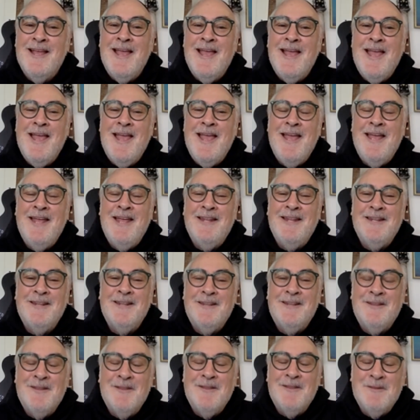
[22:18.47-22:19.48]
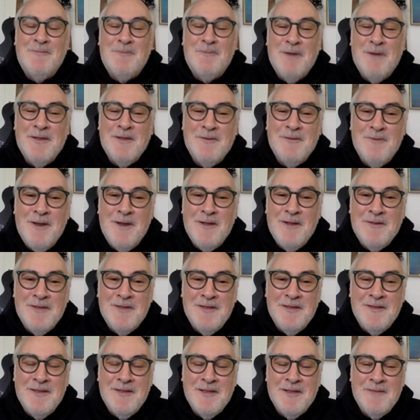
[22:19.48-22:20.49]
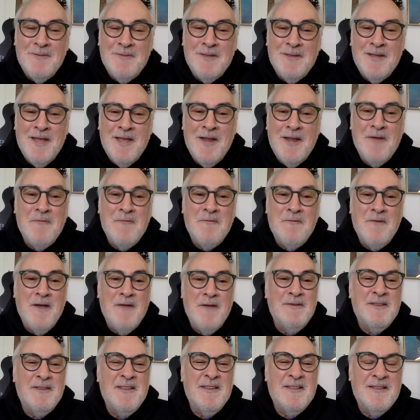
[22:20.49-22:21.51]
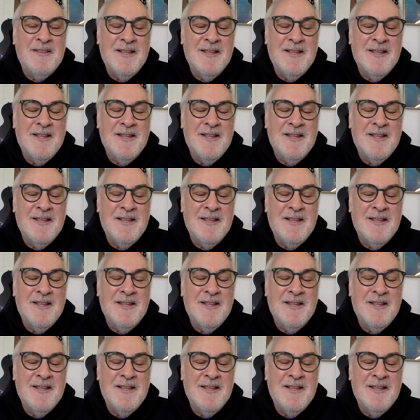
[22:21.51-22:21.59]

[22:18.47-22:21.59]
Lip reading: And the president of Radio City says to me at 10:05, he says,